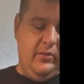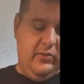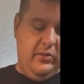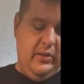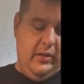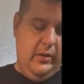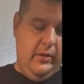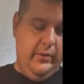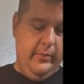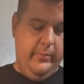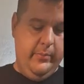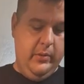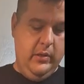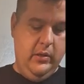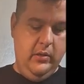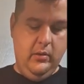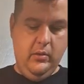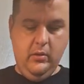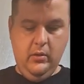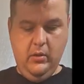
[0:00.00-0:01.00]
some
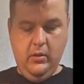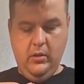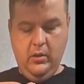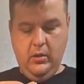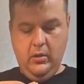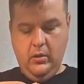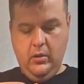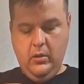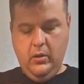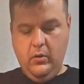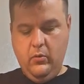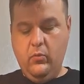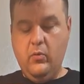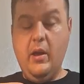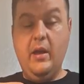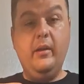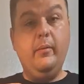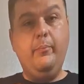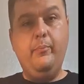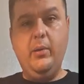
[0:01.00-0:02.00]

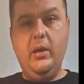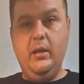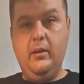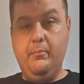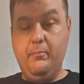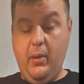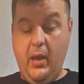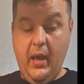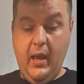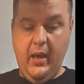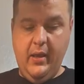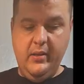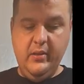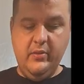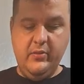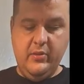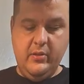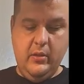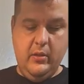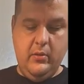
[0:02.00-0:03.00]
red bean
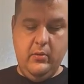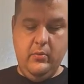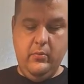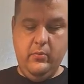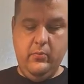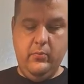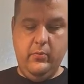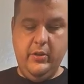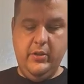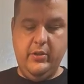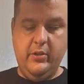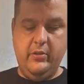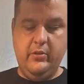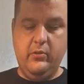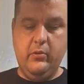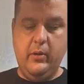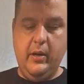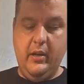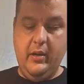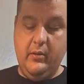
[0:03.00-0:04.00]
paste, which is
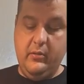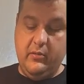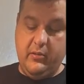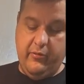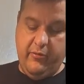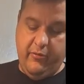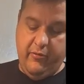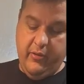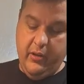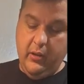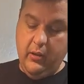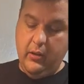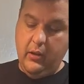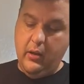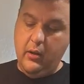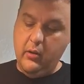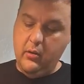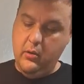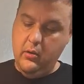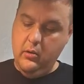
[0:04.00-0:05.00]
great as a
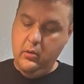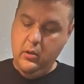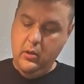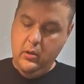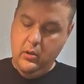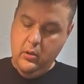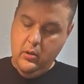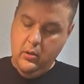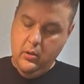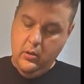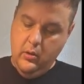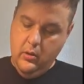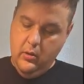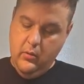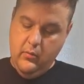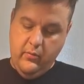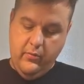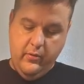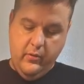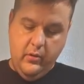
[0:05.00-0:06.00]
filling
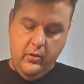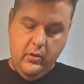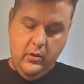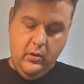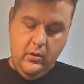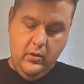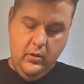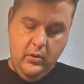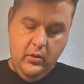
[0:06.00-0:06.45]
for